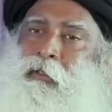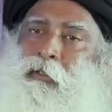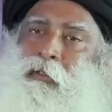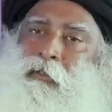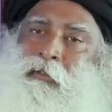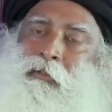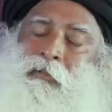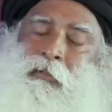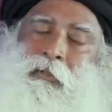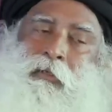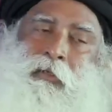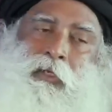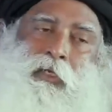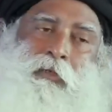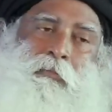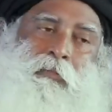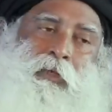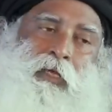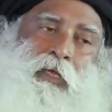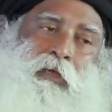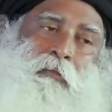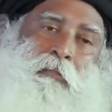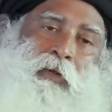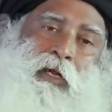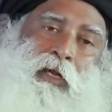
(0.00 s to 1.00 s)
So he
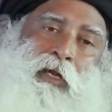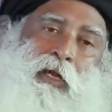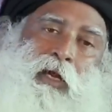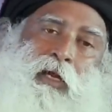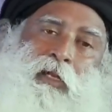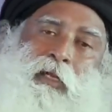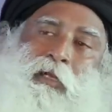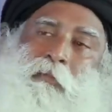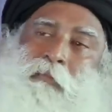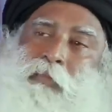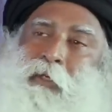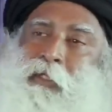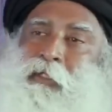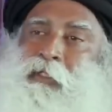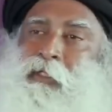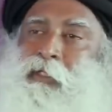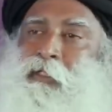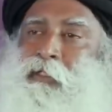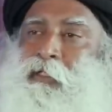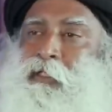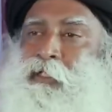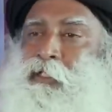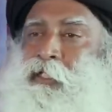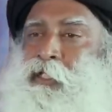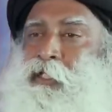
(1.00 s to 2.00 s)
became a Ganapati,
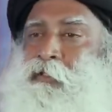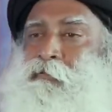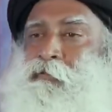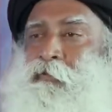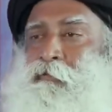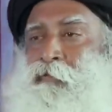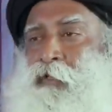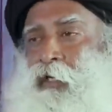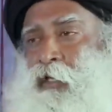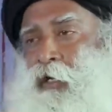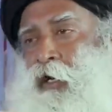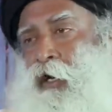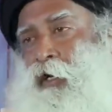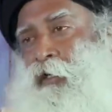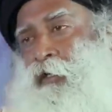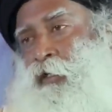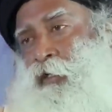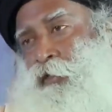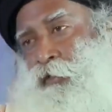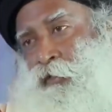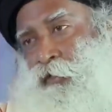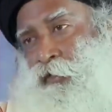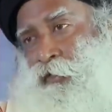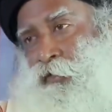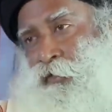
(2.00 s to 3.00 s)
the chief of the
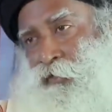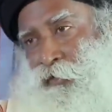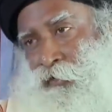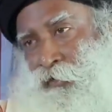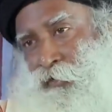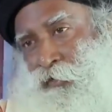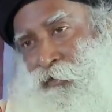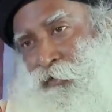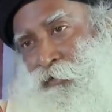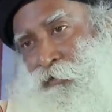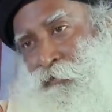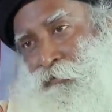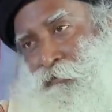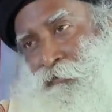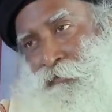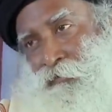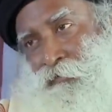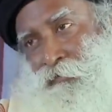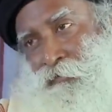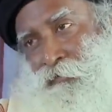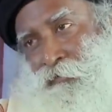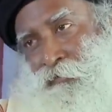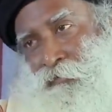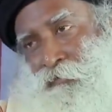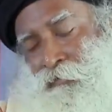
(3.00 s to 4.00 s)
ganas.
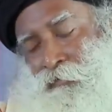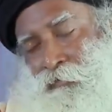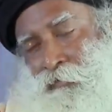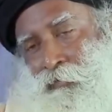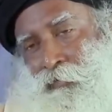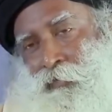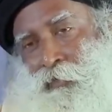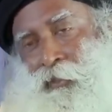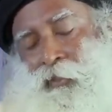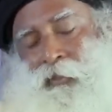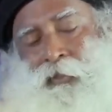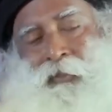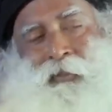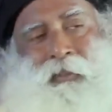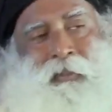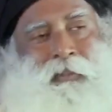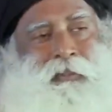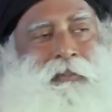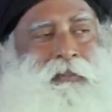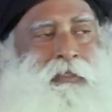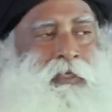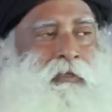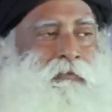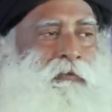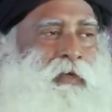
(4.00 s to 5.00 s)

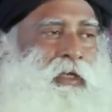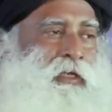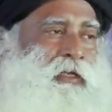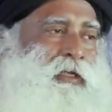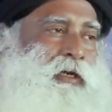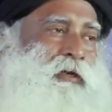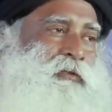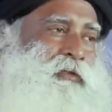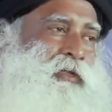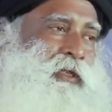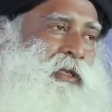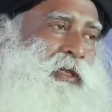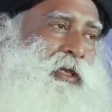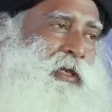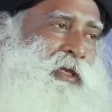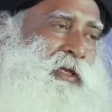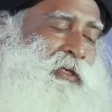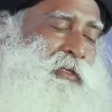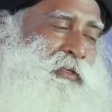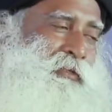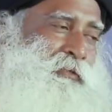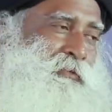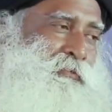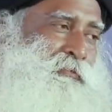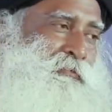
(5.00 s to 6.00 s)
Somewhere down the
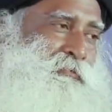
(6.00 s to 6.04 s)
line,